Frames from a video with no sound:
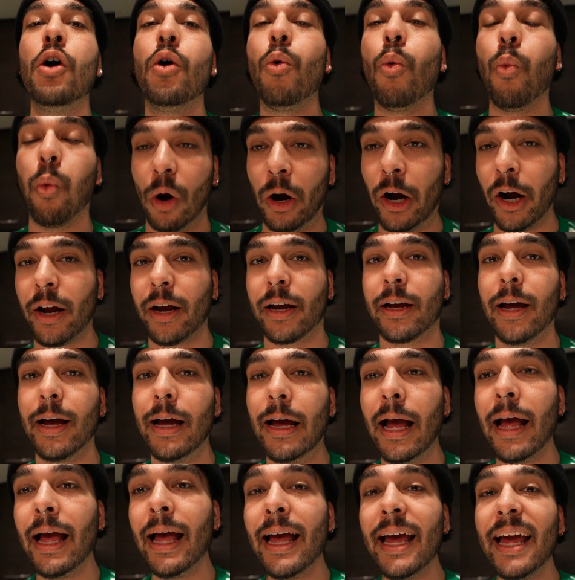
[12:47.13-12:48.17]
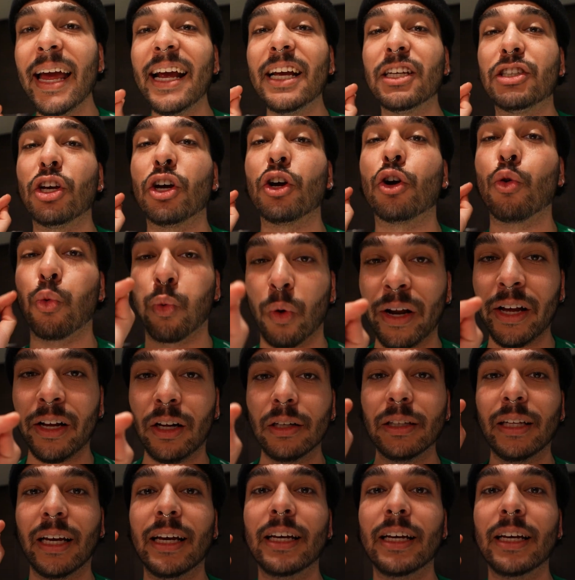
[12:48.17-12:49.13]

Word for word: work is a grilled